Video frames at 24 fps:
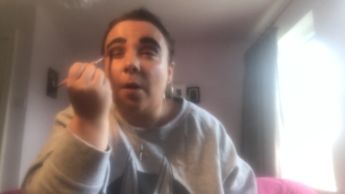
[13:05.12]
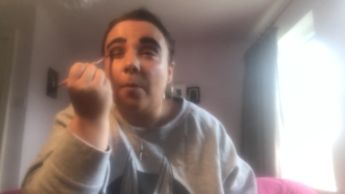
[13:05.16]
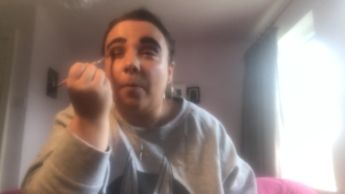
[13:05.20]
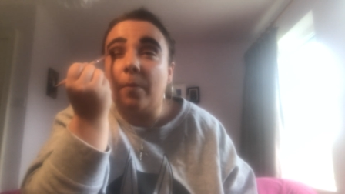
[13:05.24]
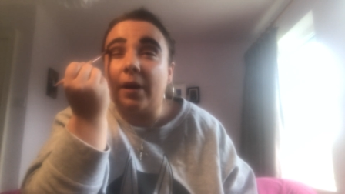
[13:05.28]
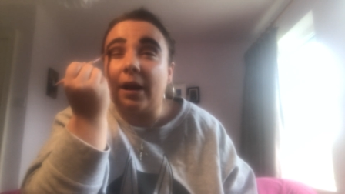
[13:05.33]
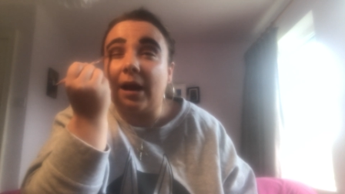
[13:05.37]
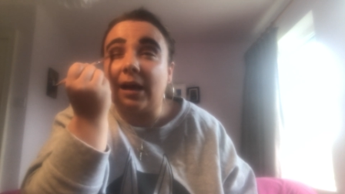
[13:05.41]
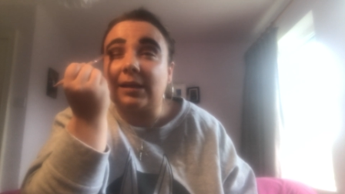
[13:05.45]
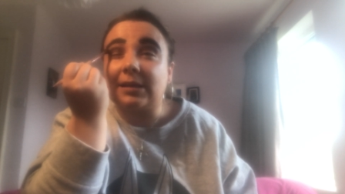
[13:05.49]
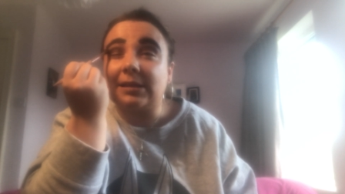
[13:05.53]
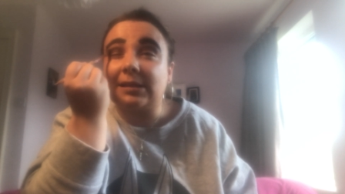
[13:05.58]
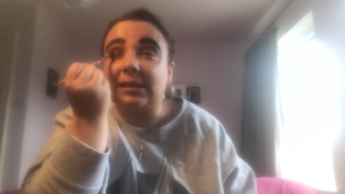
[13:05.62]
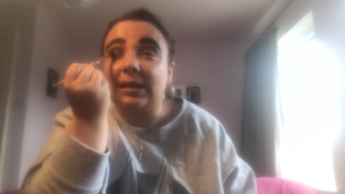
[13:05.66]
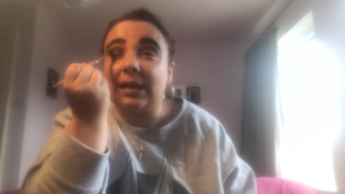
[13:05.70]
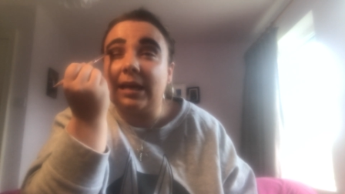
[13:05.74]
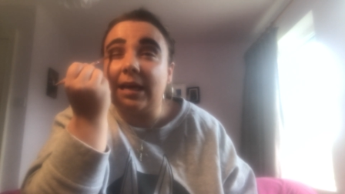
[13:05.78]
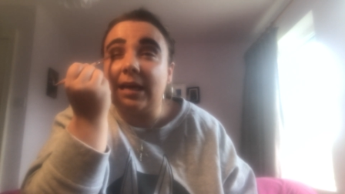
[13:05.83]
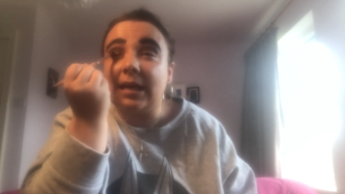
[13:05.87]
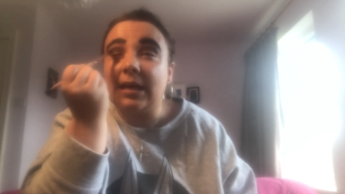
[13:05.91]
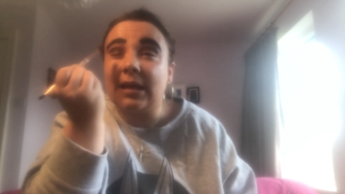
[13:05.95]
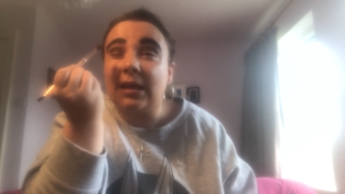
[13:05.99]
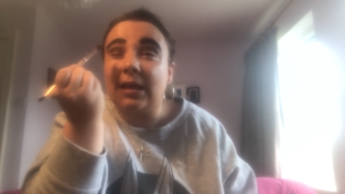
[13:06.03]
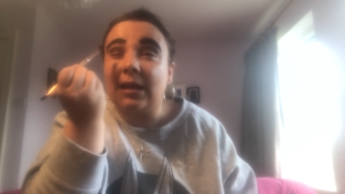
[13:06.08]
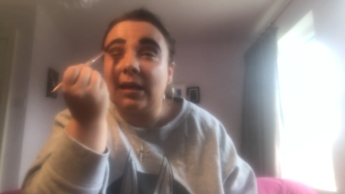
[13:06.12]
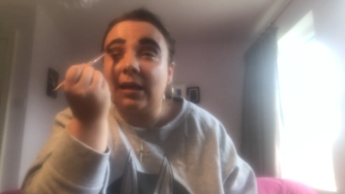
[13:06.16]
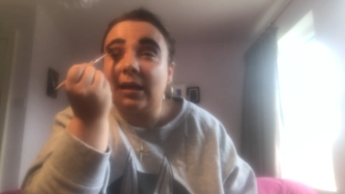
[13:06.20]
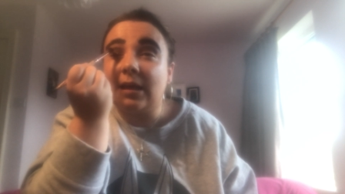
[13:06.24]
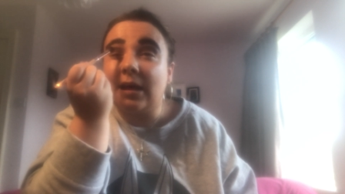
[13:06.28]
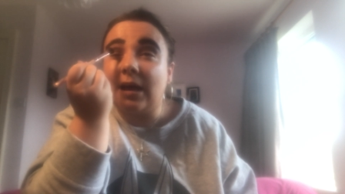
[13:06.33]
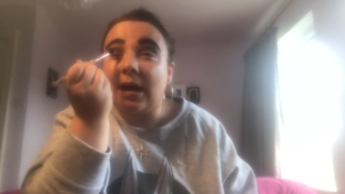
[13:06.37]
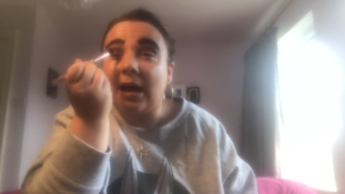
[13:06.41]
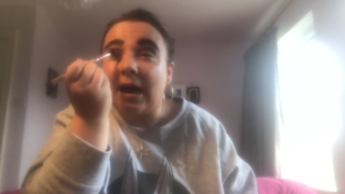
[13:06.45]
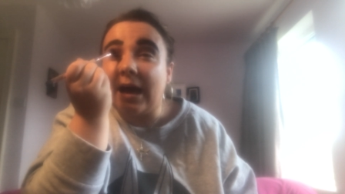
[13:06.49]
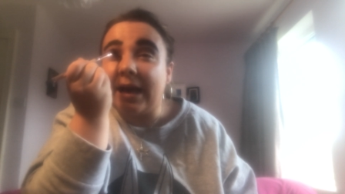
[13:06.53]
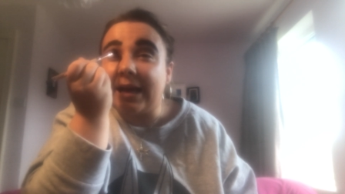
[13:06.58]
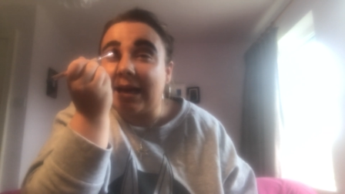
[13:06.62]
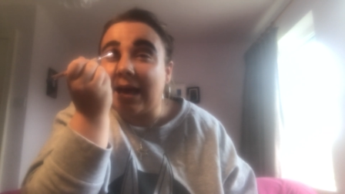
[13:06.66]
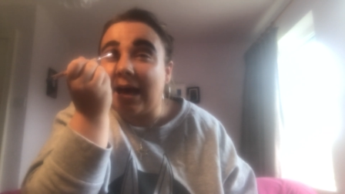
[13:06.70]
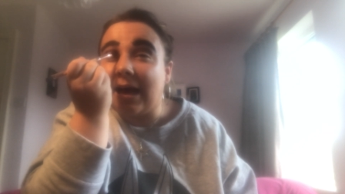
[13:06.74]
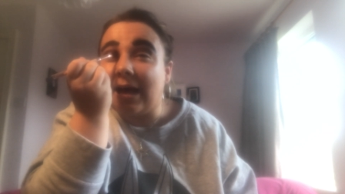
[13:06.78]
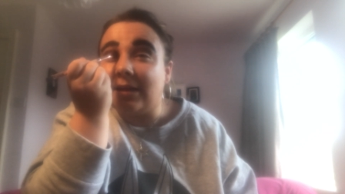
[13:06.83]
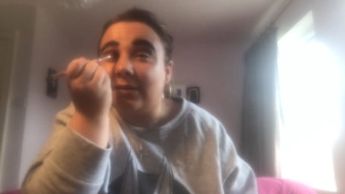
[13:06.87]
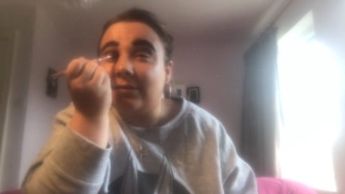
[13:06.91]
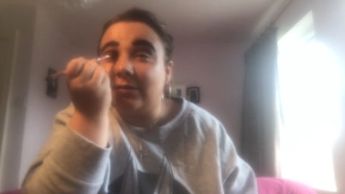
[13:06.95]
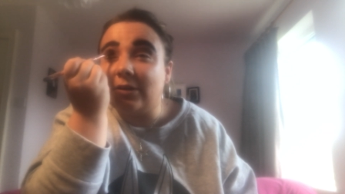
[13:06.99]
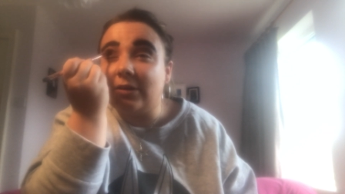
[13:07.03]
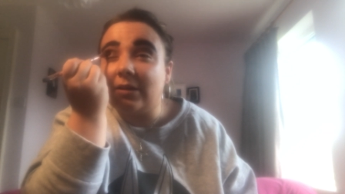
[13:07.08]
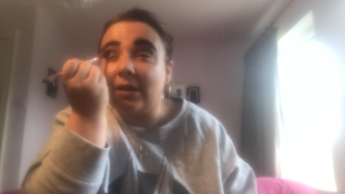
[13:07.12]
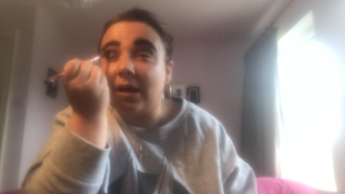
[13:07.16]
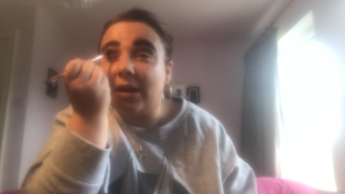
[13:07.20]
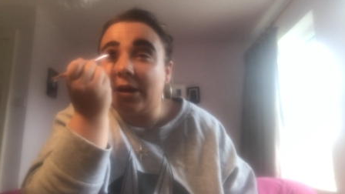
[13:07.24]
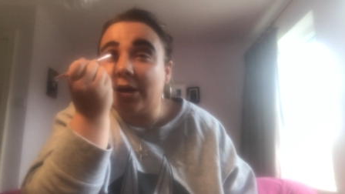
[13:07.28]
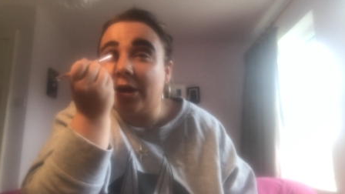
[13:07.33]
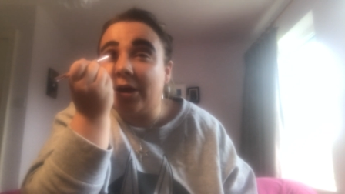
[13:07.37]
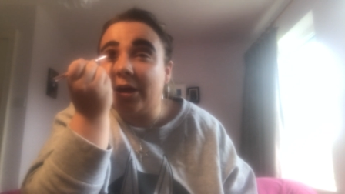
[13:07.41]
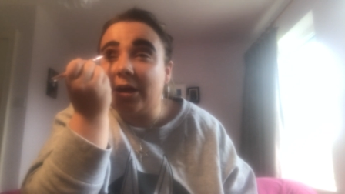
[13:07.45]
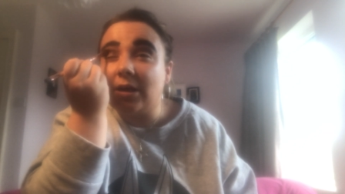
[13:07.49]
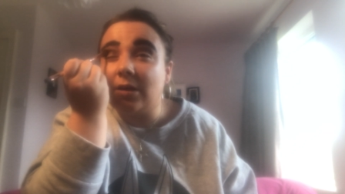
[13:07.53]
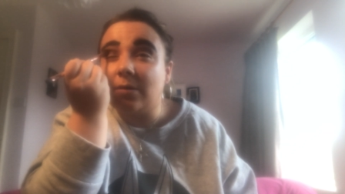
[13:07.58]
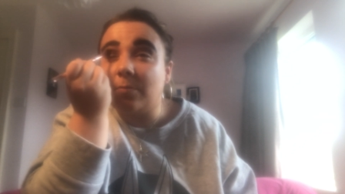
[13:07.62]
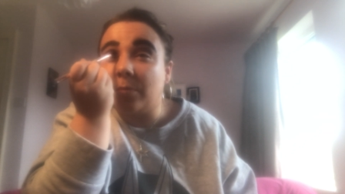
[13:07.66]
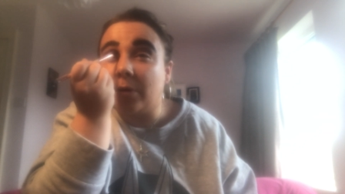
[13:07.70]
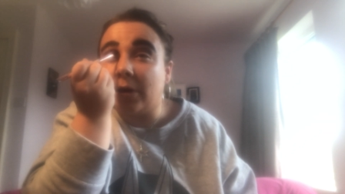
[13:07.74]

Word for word: but actually I can do that now